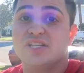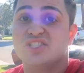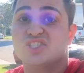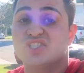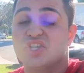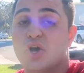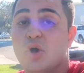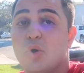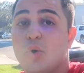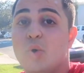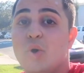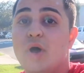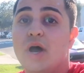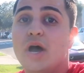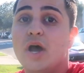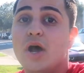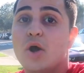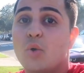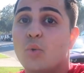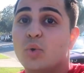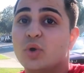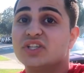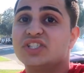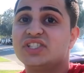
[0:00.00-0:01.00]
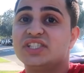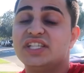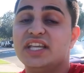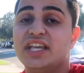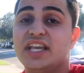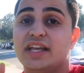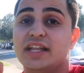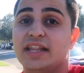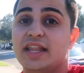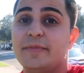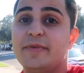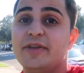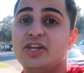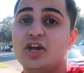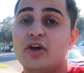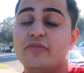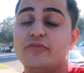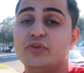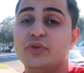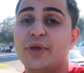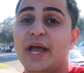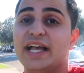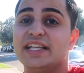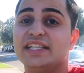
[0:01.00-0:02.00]
So we'll see. Let me know
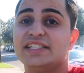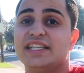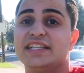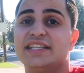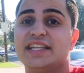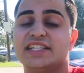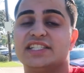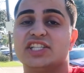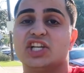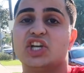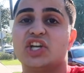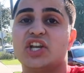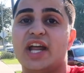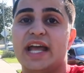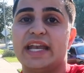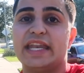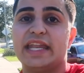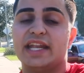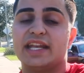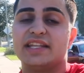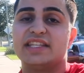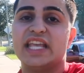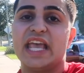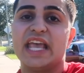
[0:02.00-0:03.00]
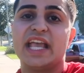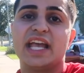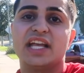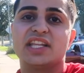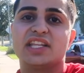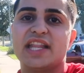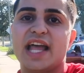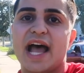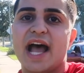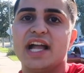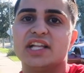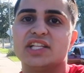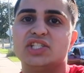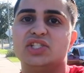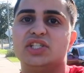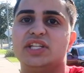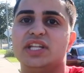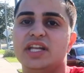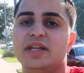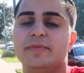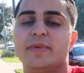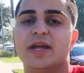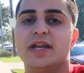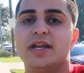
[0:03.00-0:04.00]
if you guys think that's a good idea to take a Dodge
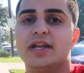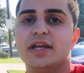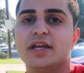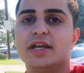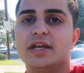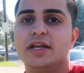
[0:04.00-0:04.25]
Demon